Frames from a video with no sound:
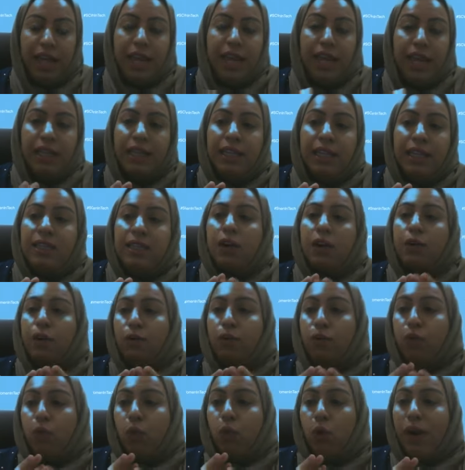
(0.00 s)
These are the
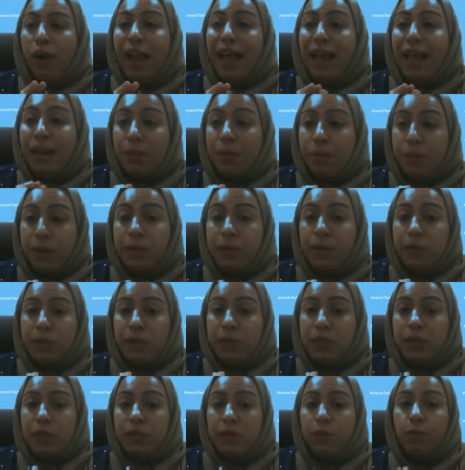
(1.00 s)
4
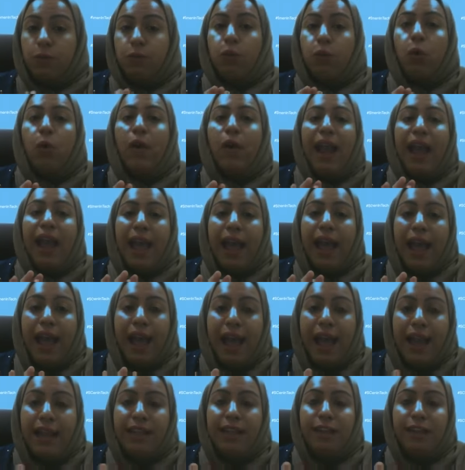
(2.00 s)
elements for
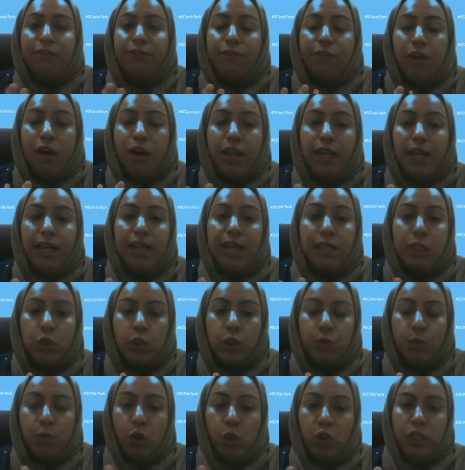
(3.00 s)
any
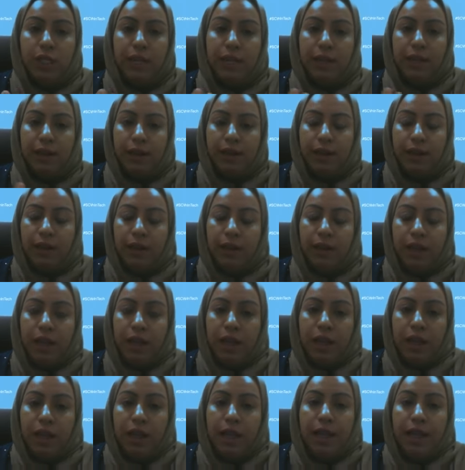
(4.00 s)
finance model.
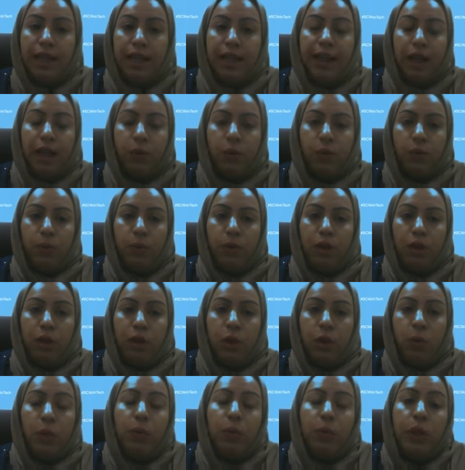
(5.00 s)
Now,
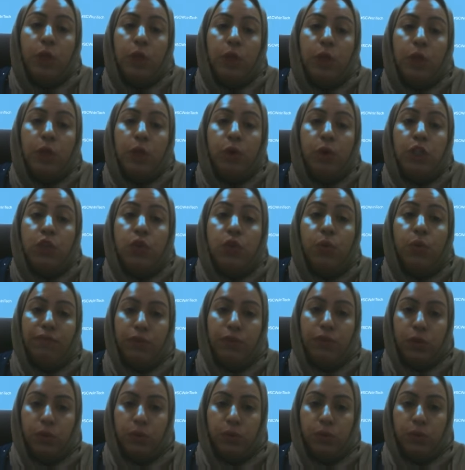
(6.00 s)
when we look into
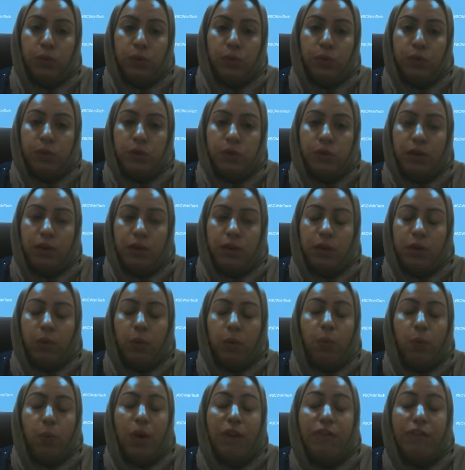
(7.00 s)
revenues
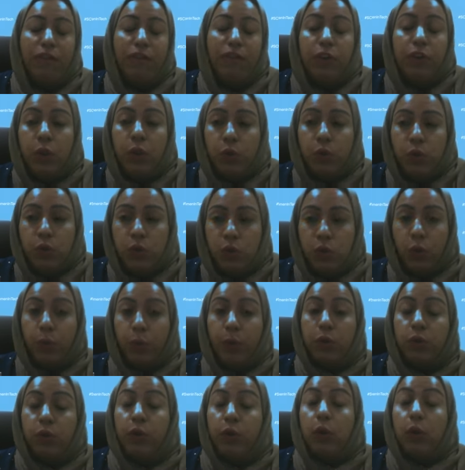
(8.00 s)
or
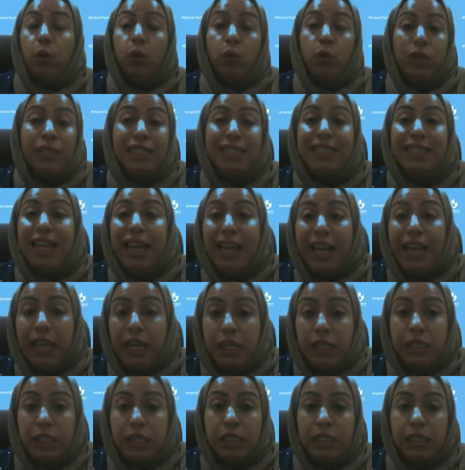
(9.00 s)
what we call
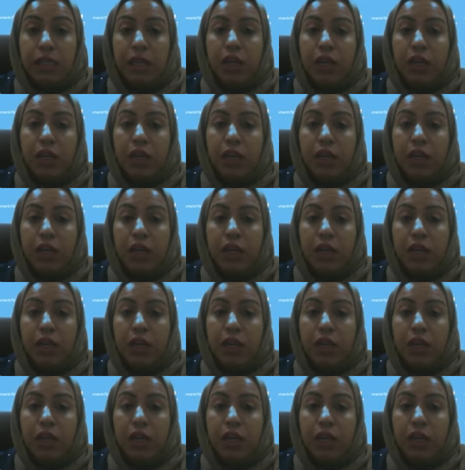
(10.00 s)
sales,